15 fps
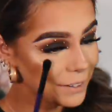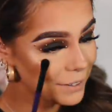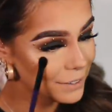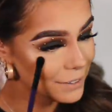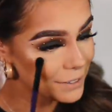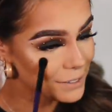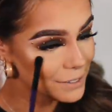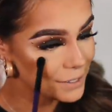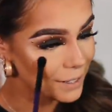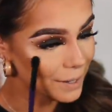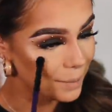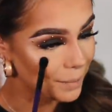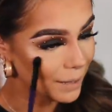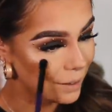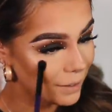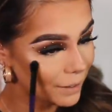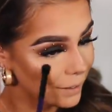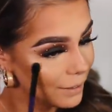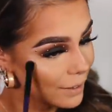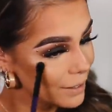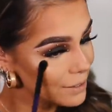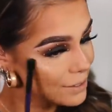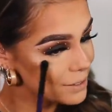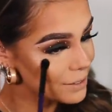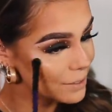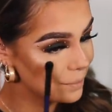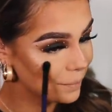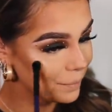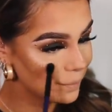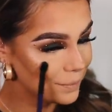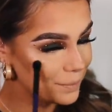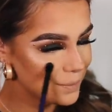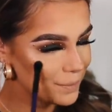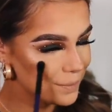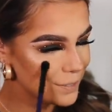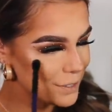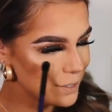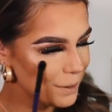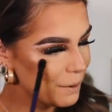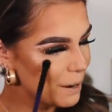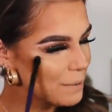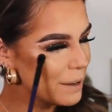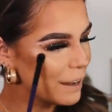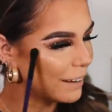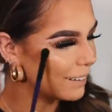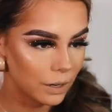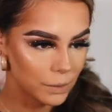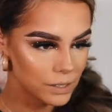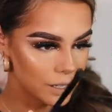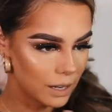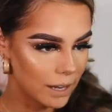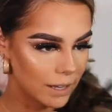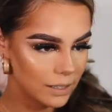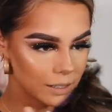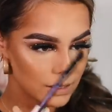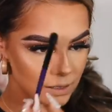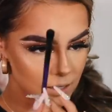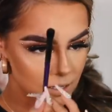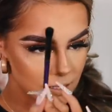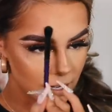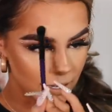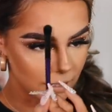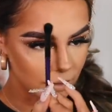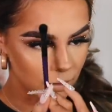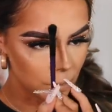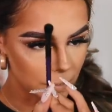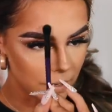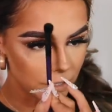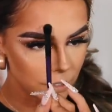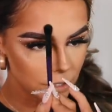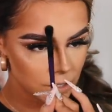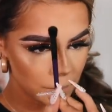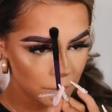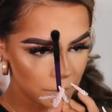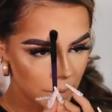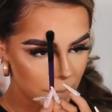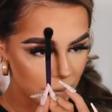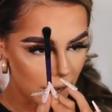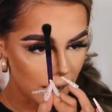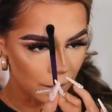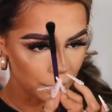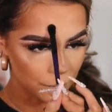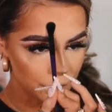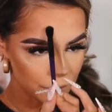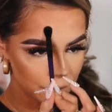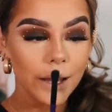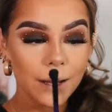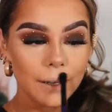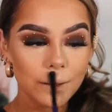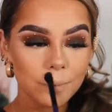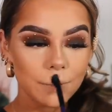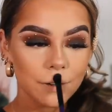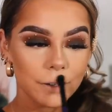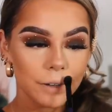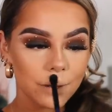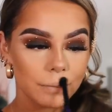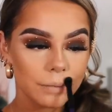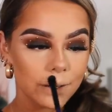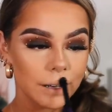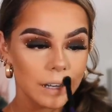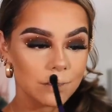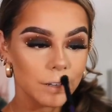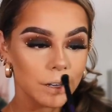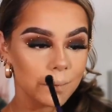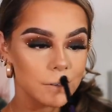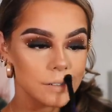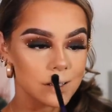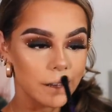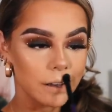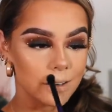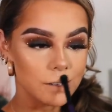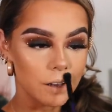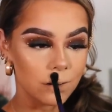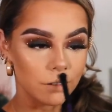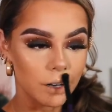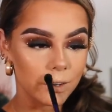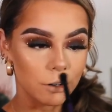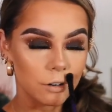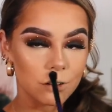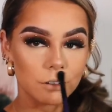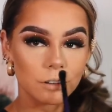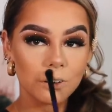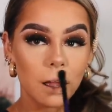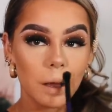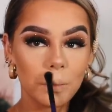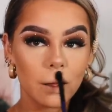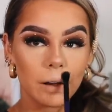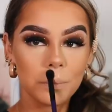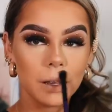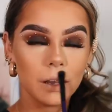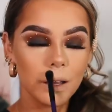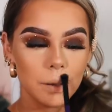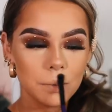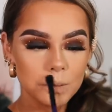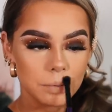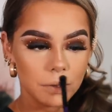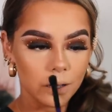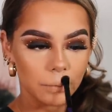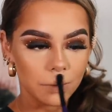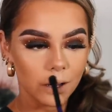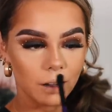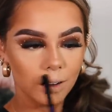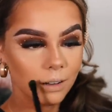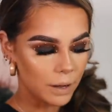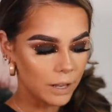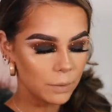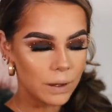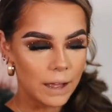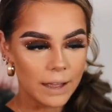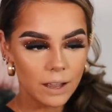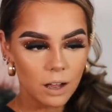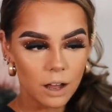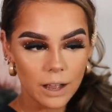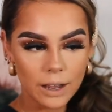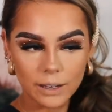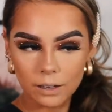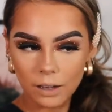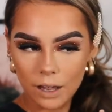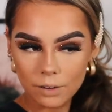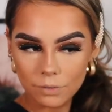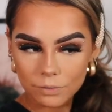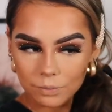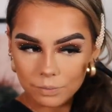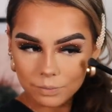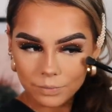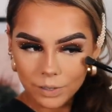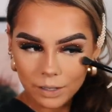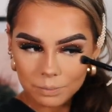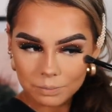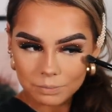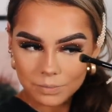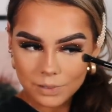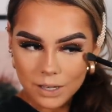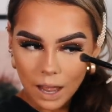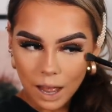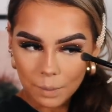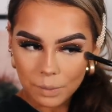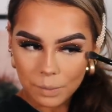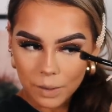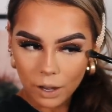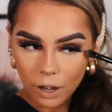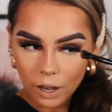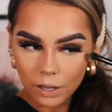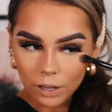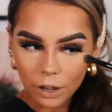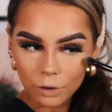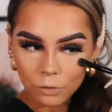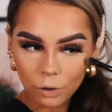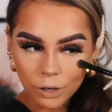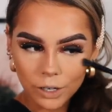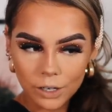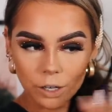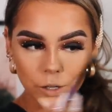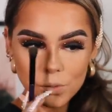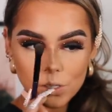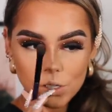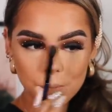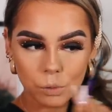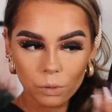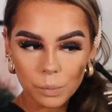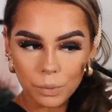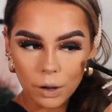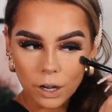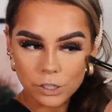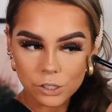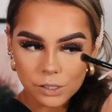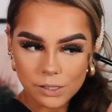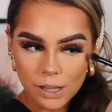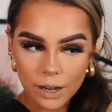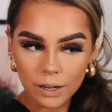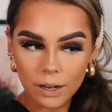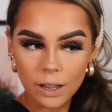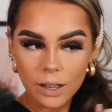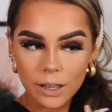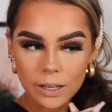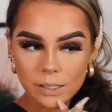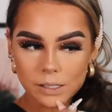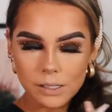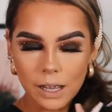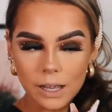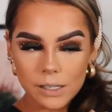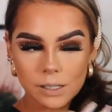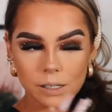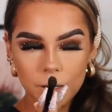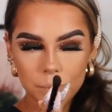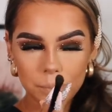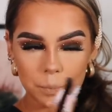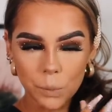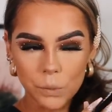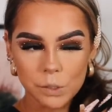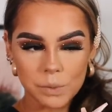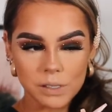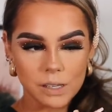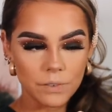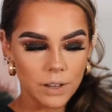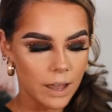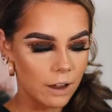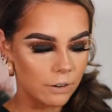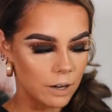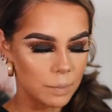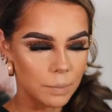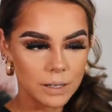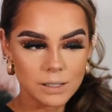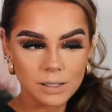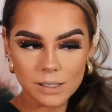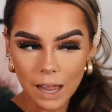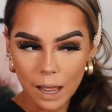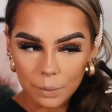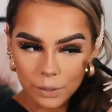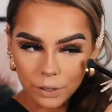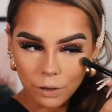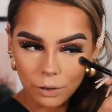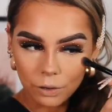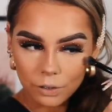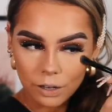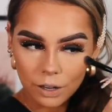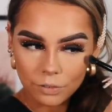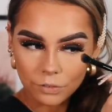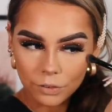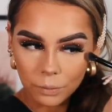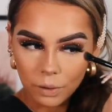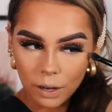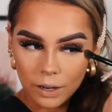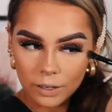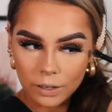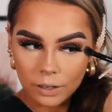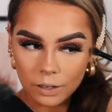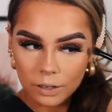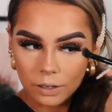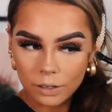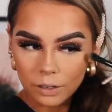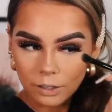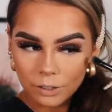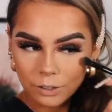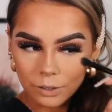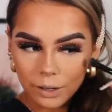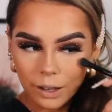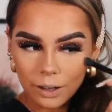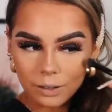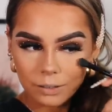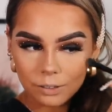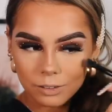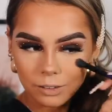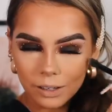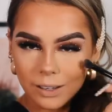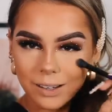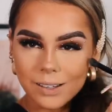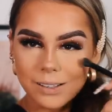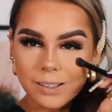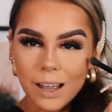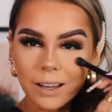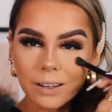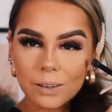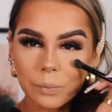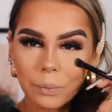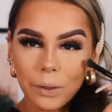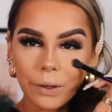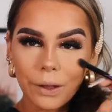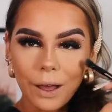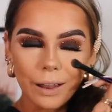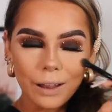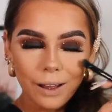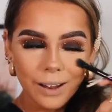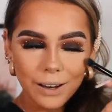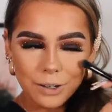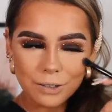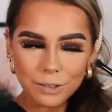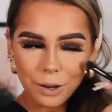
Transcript: I could just keep bathing in this. Do you know what I mean? I also like to take a little bit just above my brows I love on Q even though you won't see it because I overline the crap out of my lips, but here we are. By the way, I kind of like tap my highlighter on and I use a smaller brush because then it stays in a more specific area and by tapping it on, I feel like you get like an intense bit of color. I,